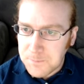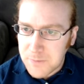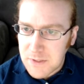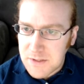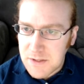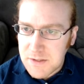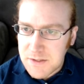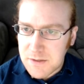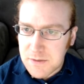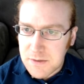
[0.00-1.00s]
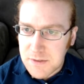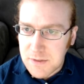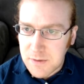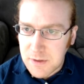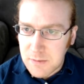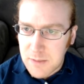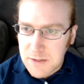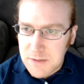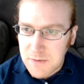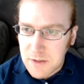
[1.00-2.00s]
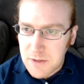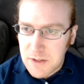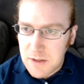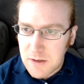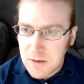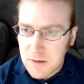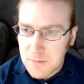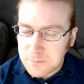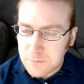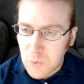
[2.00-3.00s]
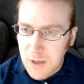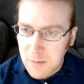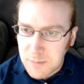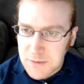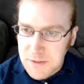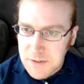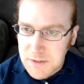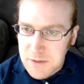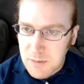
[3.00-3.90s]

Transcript: Because then these stones are still without a base. If I go here, what happens? Does he try